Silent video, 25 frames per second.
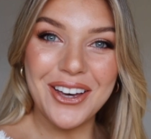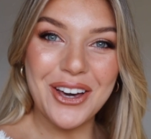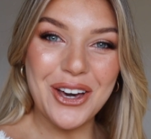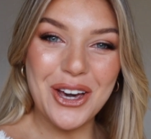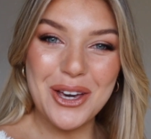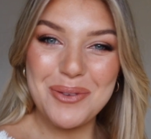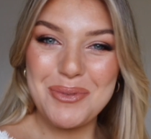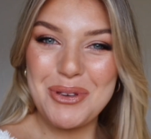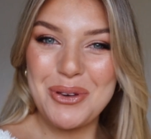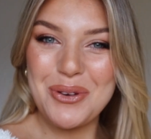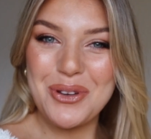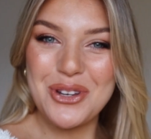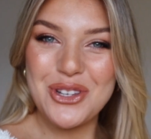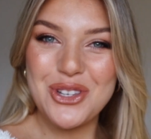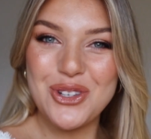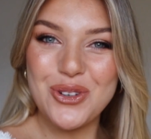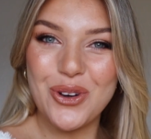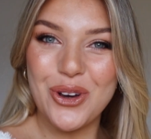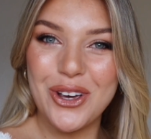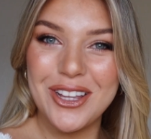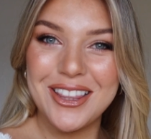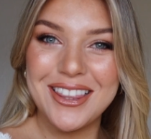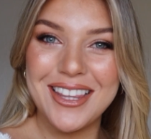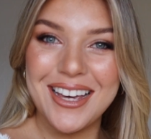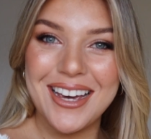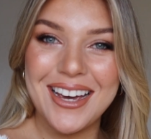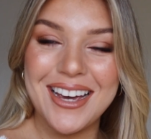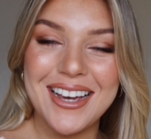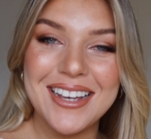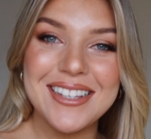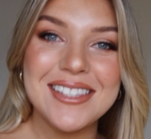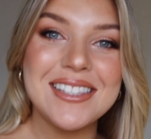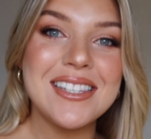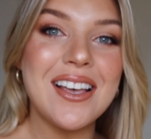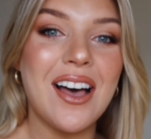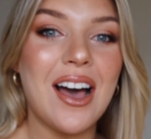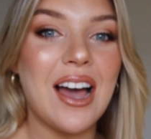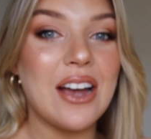hope you enjoyed
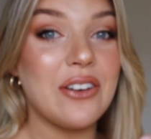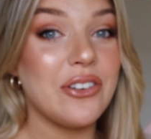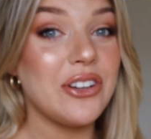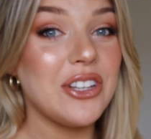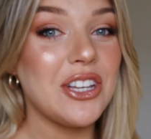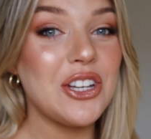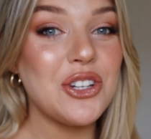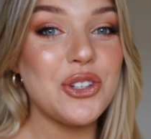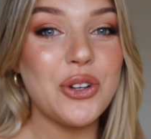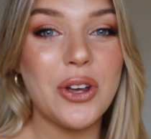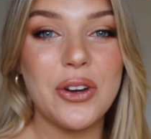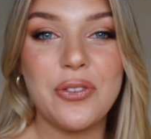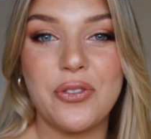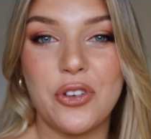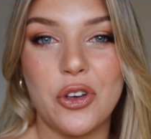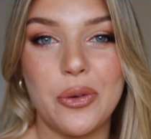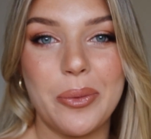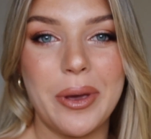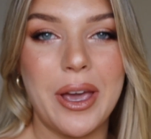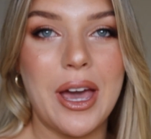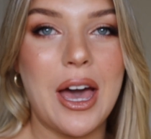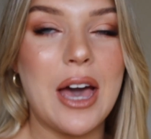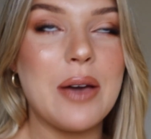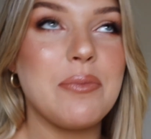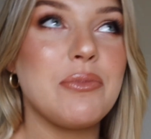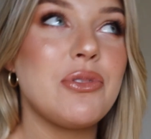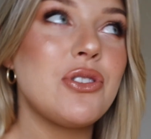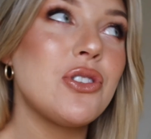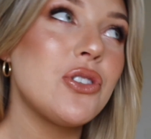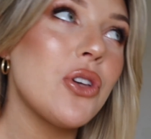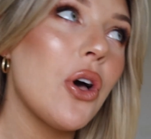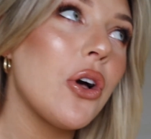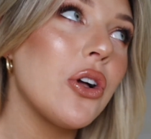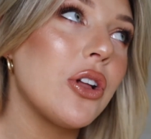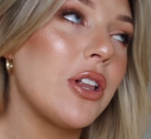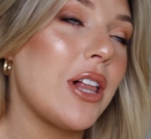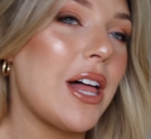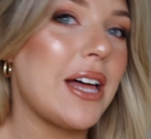this. I really enjoyed filming it. I'm
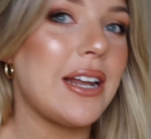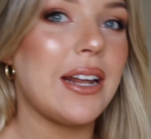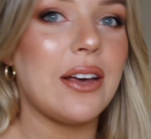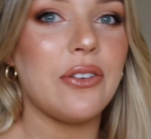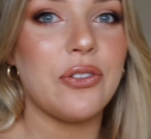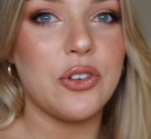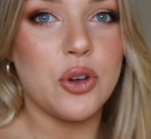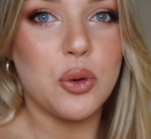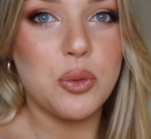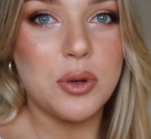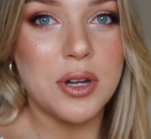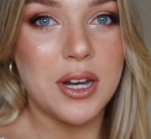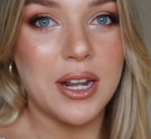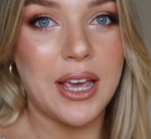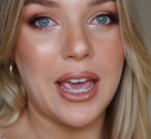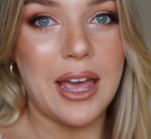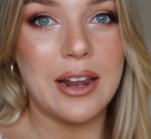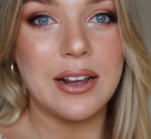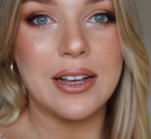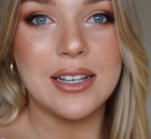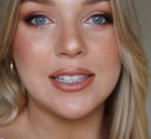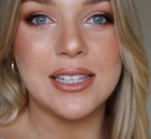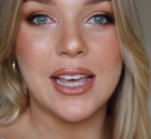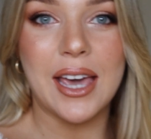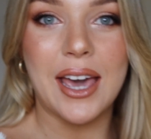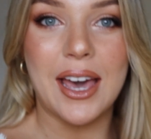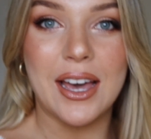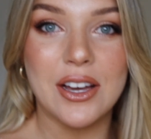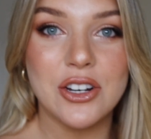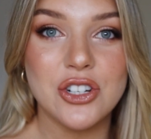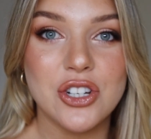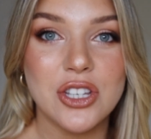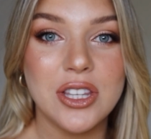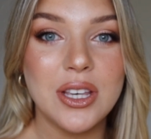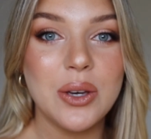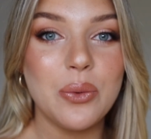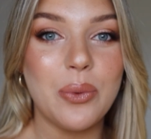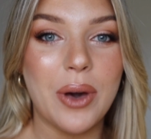so glad I filmed it again because I
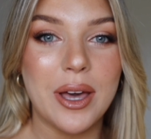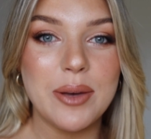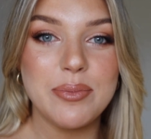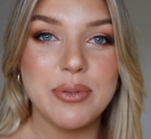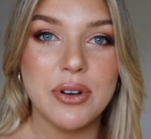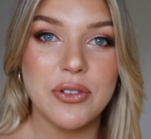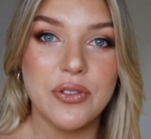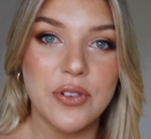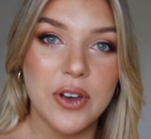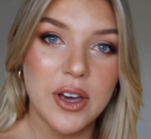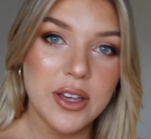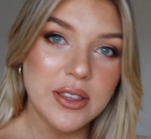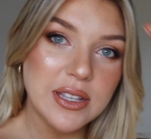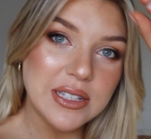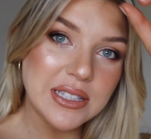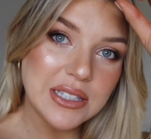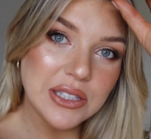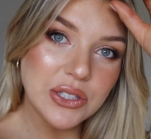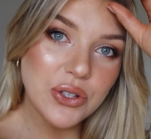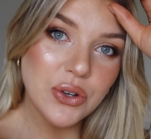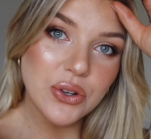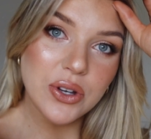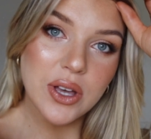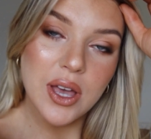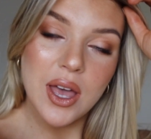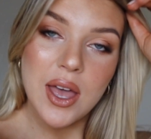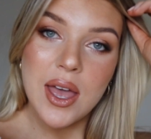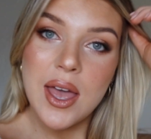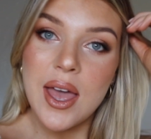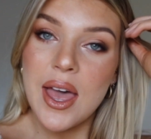actually way prefer this look.